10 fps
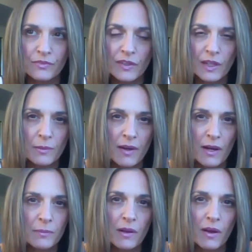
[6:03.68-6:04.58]
forget
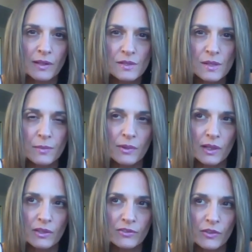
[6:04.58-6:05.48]
about applying and
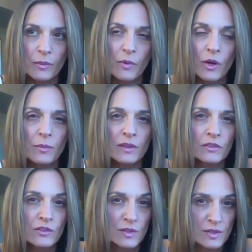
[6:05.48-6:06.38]
separating for a
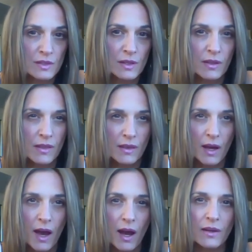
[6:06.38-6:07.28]
moment, just
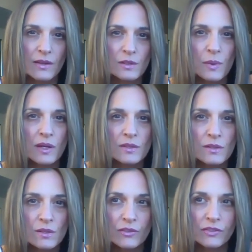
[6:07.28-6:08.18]
hard aspects and
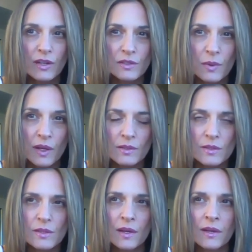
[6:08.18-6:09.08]
soft aspects,